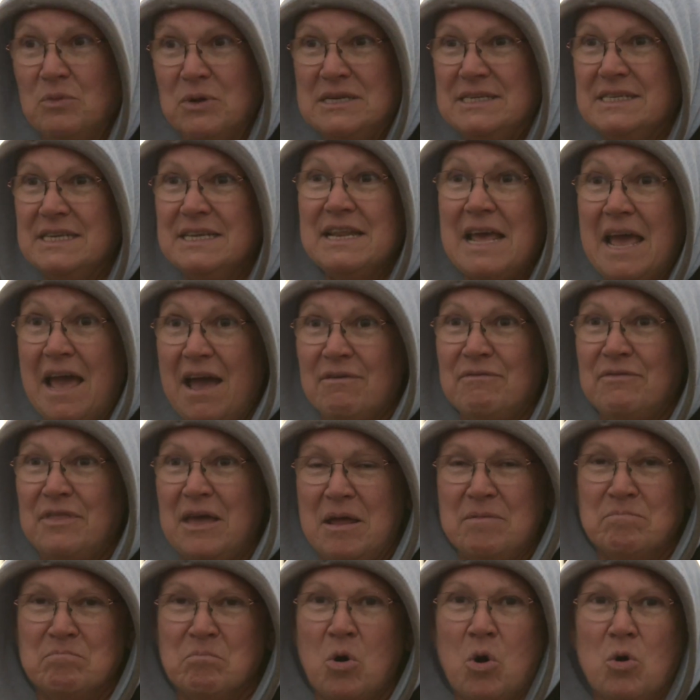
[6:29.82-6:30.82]
we did have
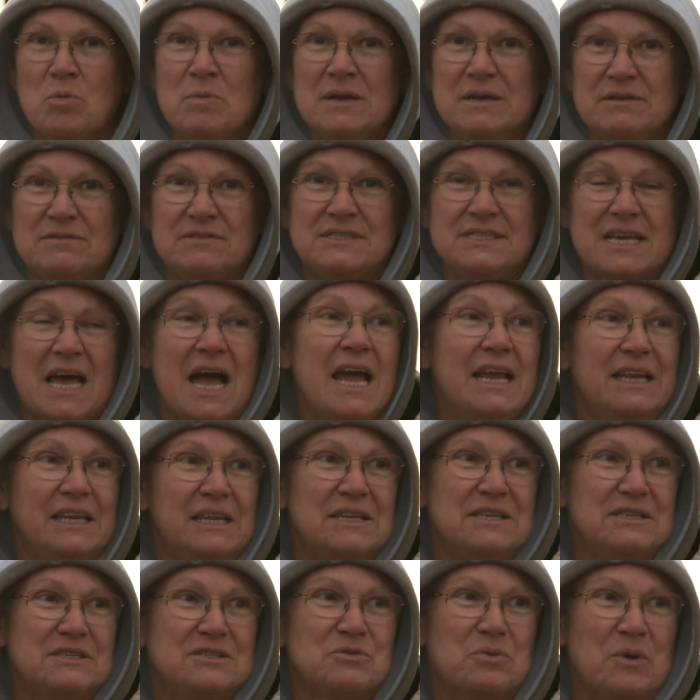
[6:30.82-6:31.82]
that moment of
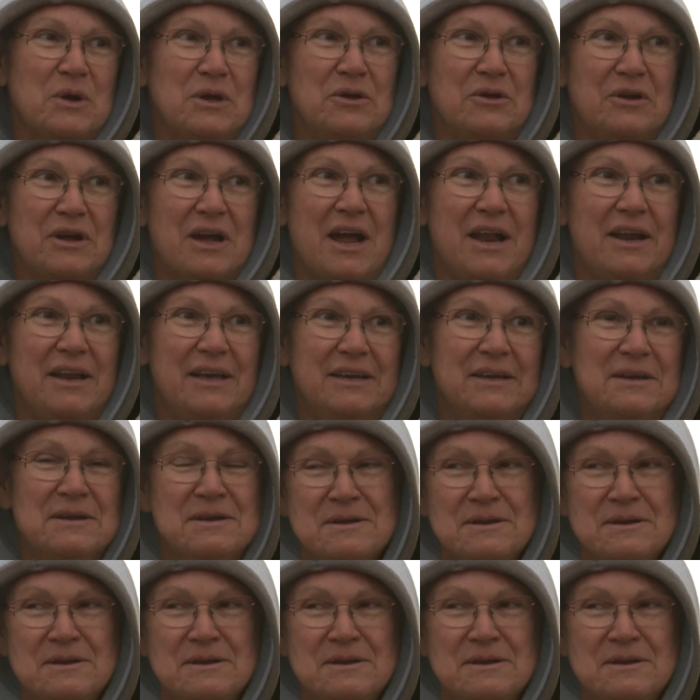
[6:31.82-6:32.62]
silence where you're kind of